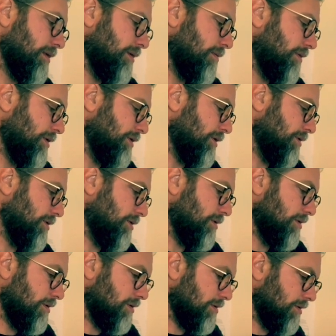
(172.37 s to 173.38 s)
Where are
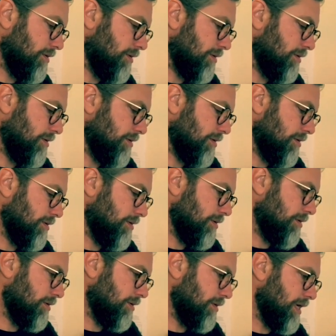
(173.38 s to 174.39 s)
you?
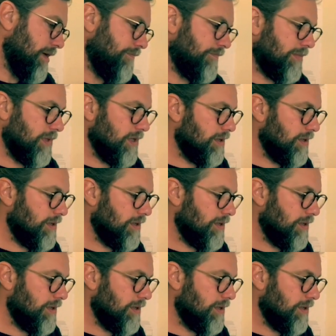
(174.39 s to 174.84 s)
Yep.